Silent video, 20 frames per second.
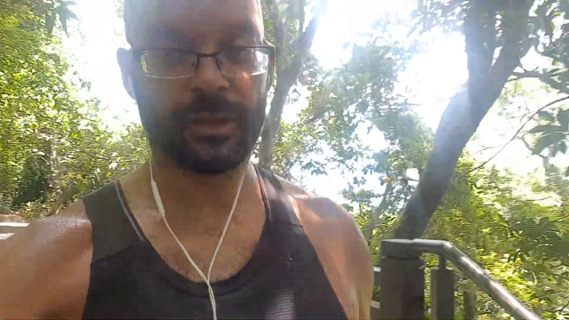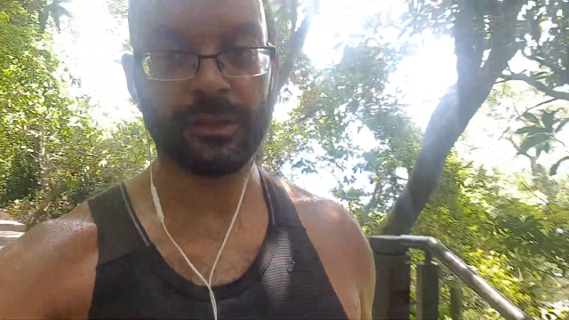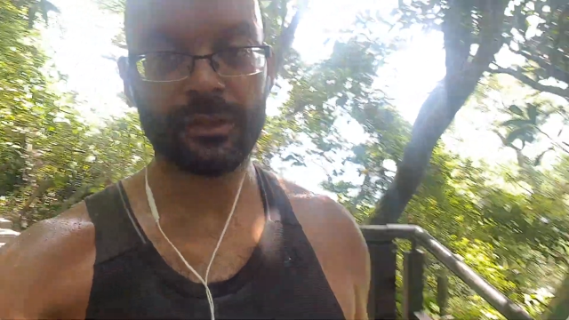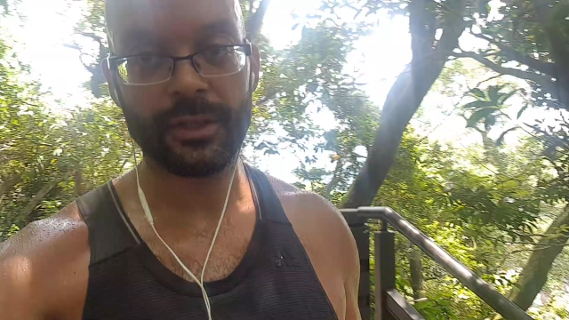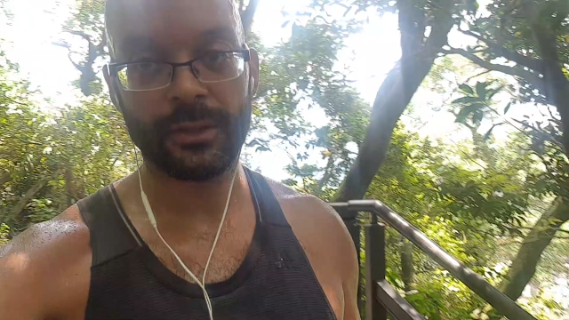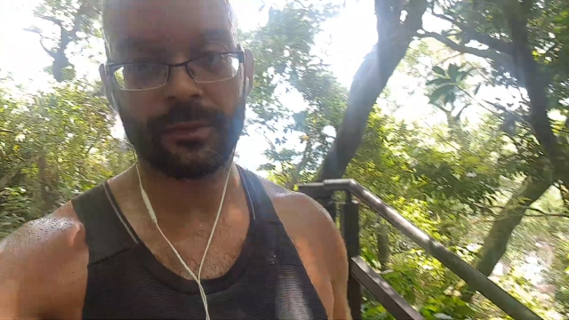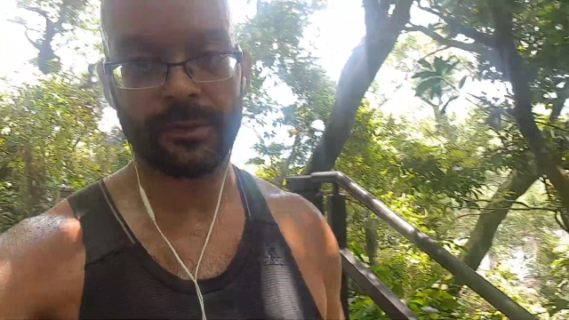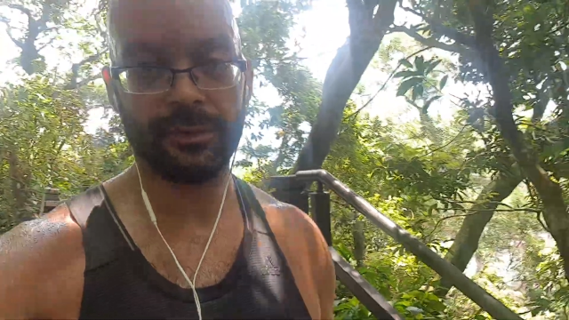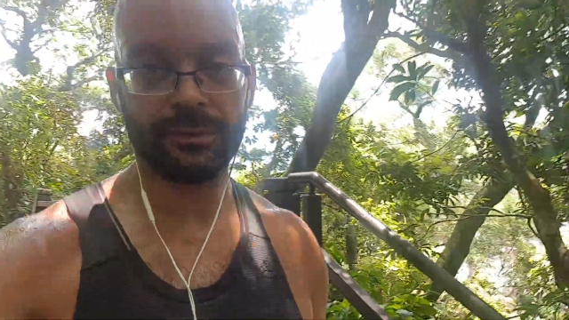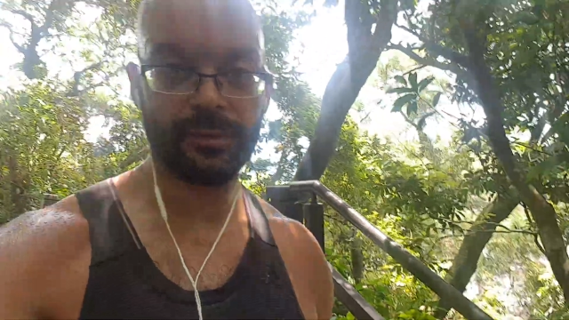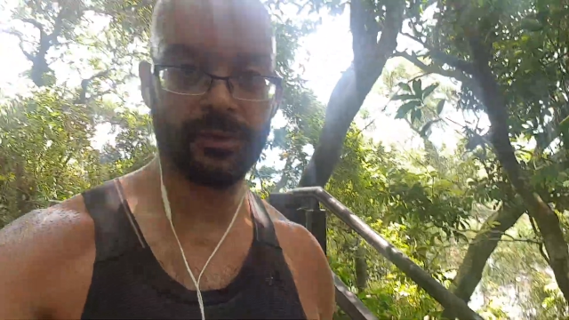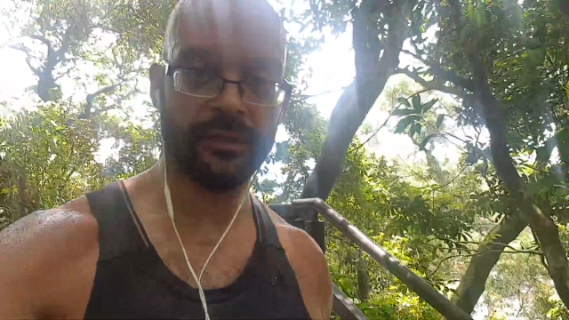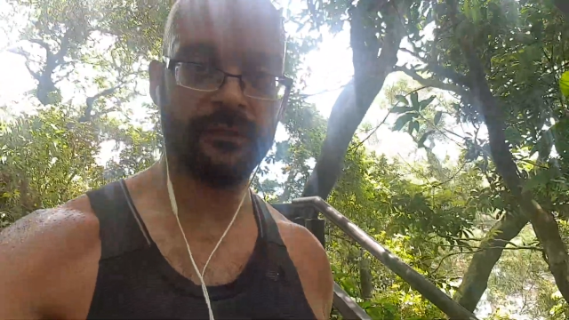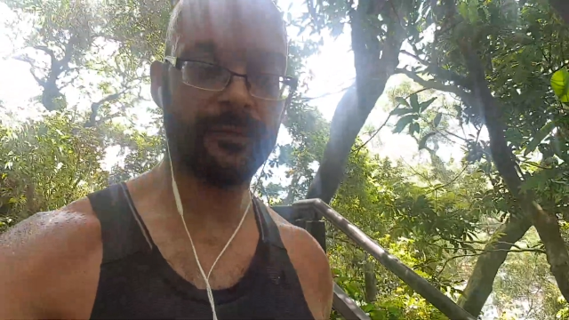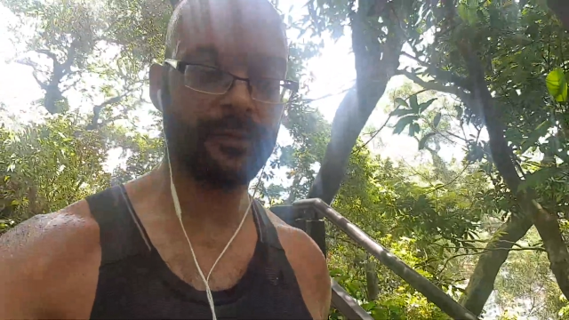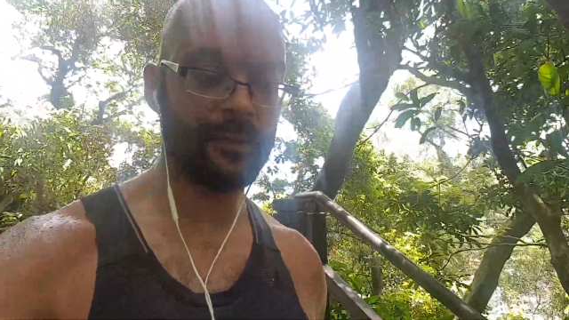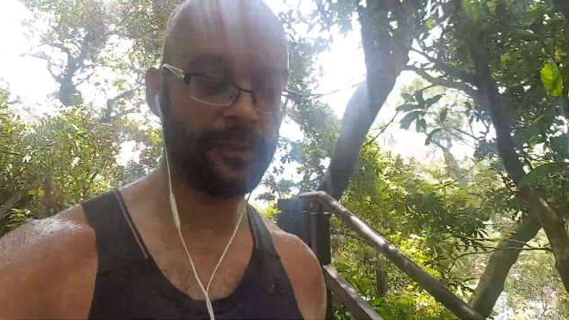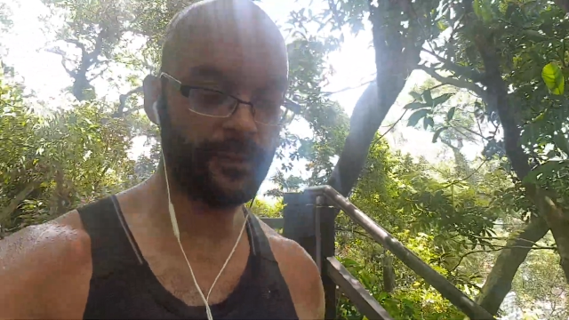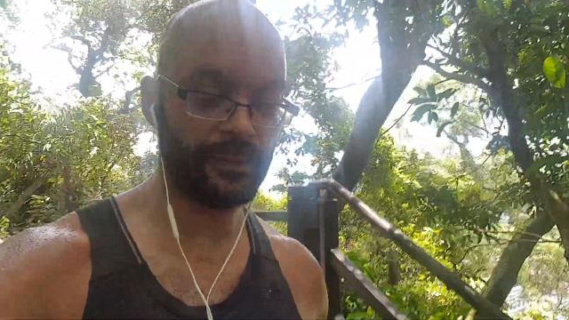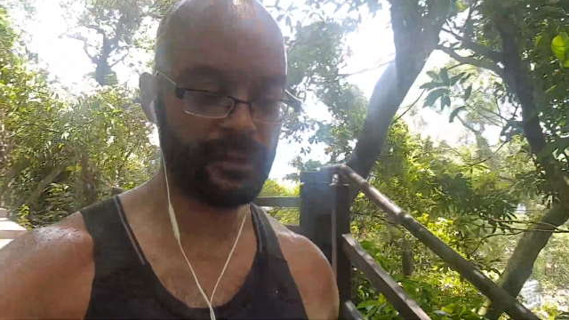or two or three of
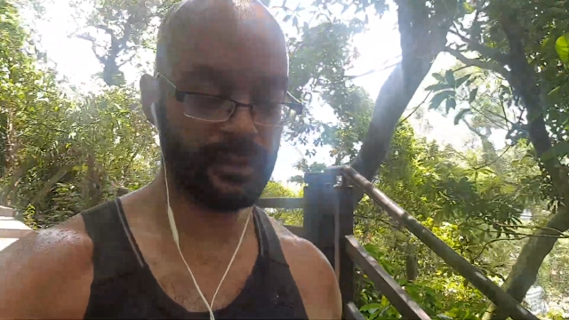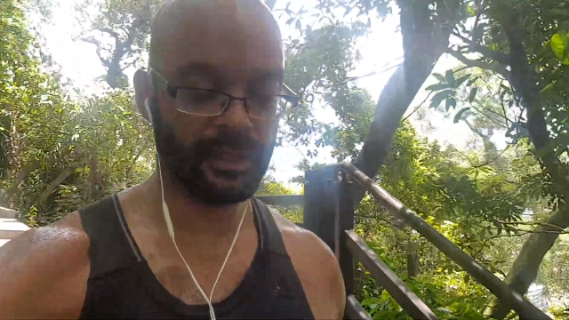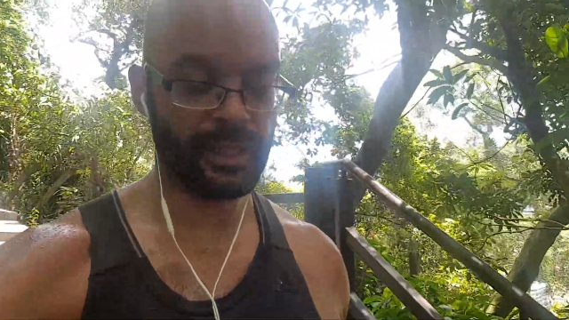you.